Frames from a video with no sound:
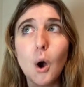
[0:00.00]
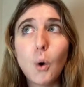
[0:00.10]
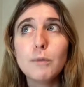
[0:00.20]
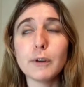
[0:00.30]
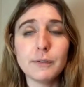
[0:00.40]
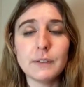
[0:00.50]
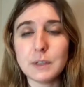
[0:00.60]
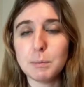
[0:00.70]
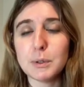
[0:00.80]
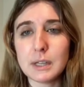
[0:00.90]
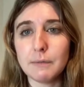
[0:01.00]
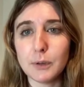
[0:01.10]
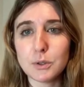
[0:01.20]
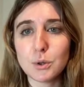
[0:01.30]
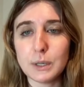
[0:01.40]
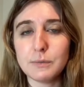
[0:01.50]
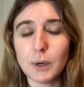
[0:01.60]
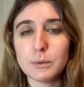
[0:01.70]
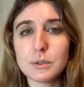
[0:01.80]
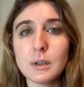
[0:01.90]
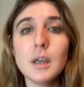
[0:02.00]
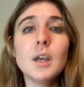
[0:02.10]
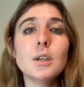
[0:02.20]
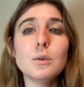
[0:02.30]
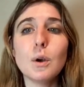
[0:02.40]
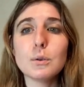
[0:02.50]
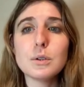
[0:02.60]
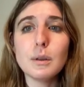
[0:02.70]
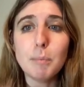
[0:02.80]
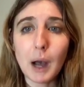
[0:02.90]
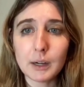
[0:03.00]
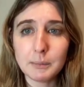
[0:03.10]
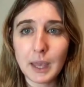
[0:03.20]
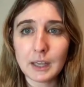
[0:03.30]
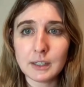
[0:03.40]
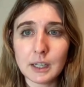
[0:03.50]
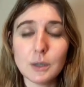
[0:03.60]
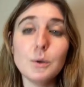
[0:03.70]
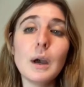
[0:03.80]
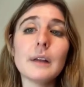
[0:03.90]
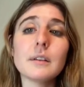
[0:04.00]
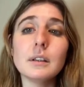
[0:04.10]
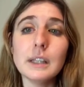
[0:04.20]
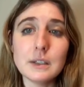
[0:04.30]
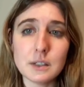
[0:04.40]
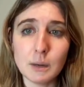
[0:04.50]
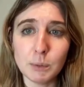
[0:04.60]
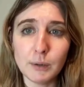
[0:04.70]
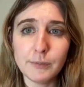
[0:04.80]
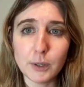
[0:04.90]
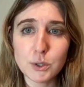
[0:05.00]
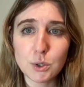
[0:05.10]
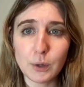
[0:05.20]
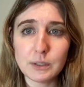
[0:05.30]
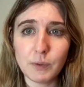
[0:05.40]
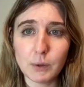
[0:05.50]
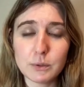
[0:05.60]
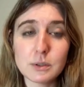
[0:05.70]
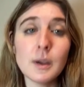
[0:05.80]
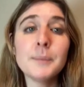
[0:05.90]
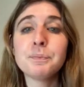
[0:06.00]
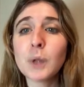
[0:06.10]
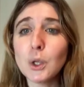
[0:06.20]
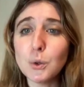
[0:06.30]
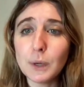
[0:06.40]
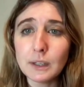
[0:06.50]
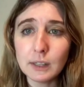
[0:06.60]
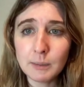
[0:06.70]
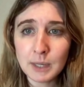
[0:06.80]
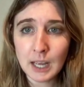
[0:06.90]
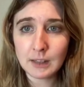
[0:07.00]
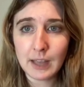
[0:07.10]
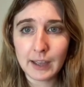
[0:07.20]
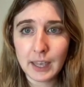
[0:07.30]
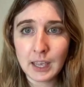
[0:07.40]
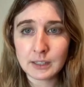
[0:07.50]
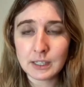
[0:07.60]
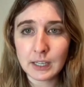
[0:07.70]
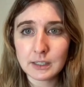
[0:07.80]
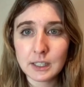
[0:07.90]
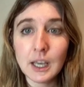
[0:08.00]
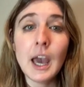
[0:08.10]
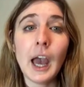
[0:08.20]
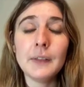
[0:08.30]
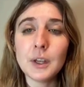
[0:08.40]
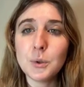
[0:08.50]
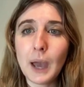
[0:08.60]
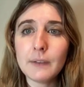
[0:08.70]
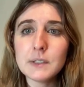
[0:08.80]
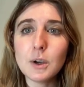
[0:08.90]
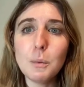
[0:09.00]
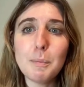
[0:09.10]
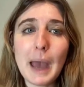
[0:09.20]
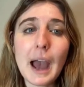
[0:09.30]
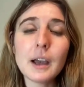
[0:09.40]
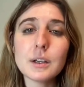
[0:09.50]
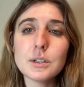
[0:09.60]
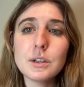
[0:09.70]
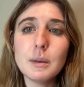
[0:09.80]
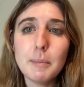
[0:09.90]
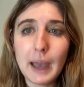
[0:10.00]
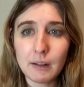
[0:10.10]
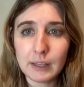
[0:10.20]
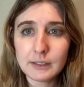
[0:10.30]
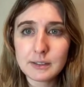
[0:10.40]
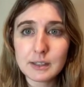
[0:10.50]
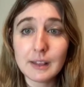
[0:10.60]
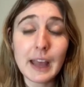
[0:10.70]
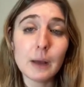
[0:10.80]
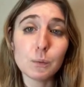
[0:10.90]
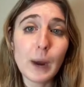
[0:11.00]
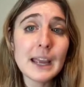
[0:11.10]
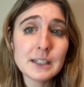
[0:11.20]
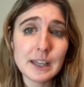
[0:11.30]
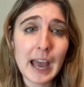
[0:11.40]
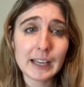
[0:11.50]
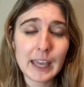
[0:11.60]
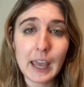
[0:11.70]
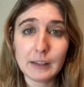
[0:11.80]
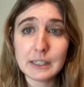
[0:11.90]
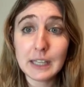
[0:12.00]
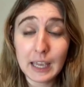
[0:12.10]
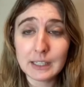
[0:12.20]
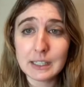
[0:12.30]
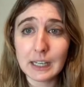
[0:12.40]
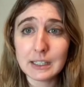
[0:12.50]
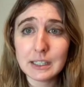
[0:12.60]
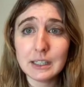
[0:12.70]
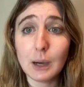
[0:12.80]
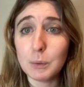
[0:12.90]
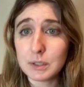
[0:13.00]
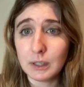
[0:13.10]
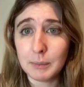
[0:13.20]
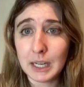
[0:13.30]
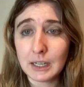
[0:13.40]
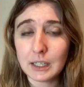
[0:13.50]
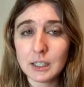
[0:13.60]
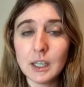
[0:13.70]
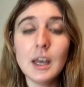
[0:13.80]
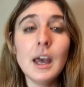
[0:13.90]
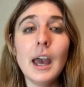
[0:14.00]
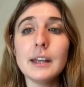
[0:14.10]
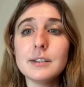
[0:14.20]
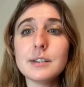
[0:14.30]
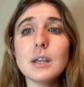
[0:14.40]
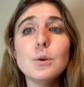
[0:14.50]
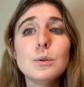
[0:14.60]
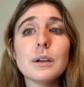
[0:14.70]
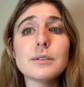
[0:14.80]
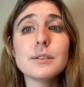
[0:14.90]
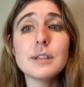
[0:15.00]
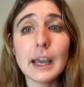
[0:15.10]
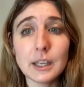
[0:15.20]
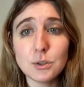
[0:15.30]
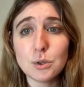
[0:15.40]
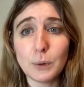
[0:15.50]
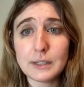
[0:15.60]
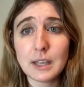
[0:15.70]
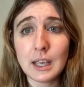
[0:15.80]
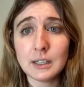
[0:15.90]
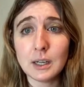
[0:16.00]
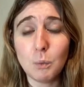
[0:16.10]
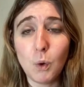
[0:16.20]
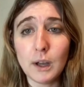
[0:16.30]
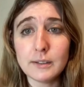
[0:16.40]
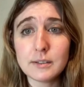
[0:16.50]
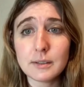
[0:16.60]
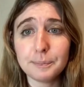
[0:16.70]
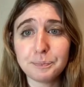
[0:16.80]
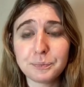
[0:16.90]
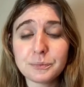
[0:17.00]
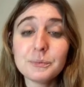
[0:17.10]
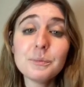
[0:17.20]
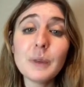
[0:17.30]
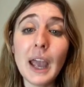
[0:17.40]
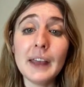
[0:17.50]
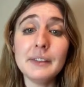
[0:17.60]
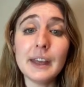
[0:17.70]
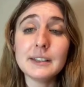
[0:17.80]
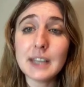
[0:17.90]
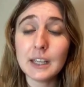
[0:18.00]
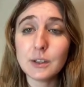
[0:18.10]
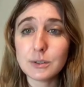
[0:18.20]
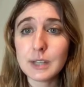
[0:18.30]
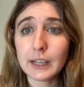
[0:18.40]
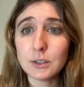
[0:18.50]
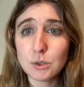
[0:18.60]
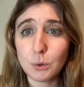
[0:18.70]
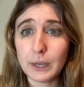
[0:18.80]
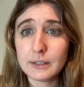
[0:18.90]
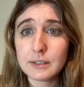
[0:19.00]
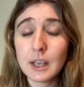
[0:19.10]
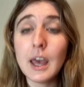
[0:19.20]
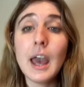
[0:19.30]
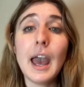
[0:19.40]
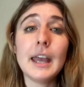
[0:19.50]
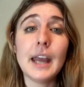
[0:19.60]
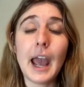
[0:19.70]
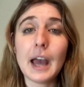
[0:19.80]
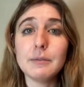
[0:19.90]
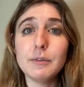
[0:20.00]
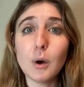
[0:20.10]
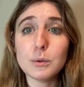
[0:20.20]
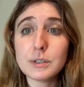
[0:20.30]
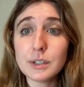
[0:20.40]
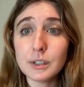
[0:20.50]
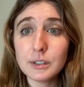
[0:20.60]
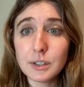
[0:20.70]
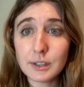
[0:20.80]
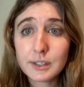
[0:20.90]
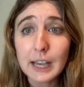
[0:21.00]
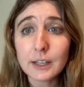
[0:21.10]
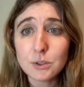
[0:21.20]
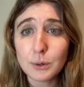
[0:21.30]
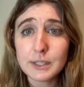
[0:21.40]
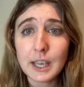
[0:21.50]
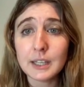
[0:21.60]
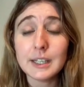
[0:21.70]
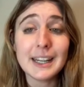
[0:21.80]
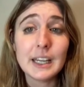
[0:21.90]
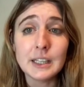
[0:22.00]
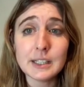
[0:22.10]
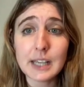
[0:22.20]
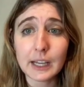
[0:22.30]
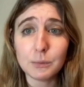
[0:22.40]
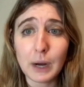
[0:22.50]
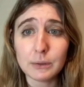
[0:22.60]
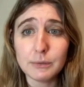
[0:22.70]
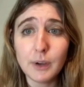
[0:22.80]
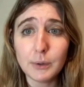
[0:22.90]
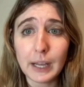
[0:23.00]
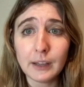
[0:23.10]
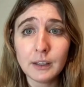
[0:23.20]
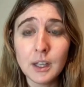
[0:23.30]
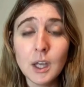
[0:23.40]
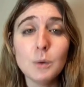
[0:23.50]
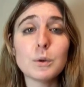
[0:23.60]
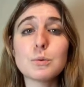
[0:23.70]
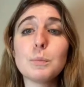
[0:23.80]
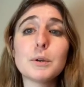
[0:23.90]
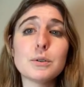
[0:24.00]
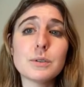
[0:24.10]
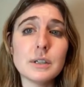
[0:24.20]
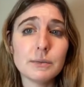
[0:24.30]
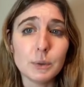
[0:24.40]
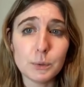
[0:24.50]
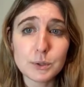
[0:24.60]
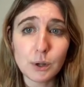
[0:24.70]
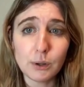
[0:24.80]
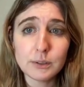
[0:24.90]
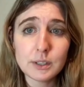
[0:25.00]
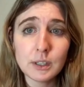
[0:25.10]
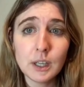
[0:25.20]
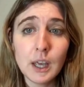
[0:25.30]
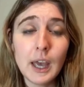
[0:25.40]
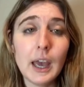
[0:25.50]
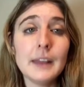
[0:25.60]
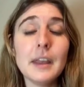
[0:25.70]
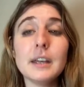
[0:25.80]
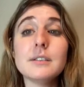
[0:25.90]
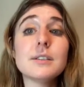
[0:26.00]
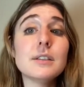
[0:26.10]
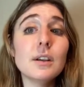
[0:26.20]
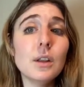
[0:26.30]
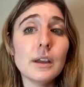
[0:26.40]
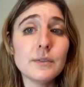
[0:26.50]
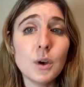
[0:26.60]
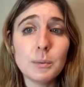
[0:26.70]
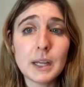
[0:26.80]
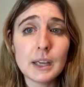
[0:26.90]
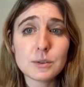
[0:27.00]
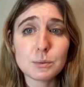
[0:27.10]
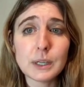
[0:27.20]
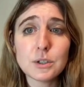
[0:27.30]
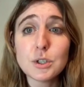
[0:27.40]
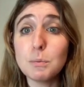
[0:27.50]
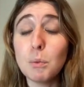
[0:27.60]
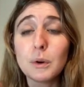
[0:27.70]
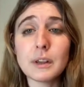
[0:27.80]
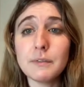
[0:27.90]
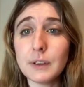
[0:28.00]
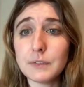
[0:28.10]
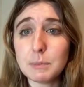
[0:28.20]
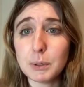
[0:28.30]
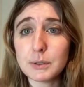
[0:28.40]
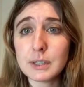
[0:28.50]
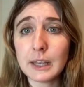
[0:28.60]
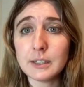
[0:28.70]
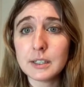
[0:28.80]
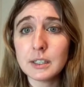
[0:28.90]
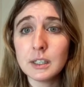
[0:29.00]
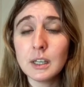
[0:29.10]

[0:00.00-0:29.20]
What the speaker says: over 50% first choice votes, you go to the bottom candidate who got the least number of first choice votes. You eliminate that candidate. And then you have to go back to the ballots that ranked that candidate that was eliminated and see who their second choice candidate was, and then take their second choice and add votes to the second choice candidate in the second round of voting, which will produce a different result. And then still, if nobody has reached more than 50%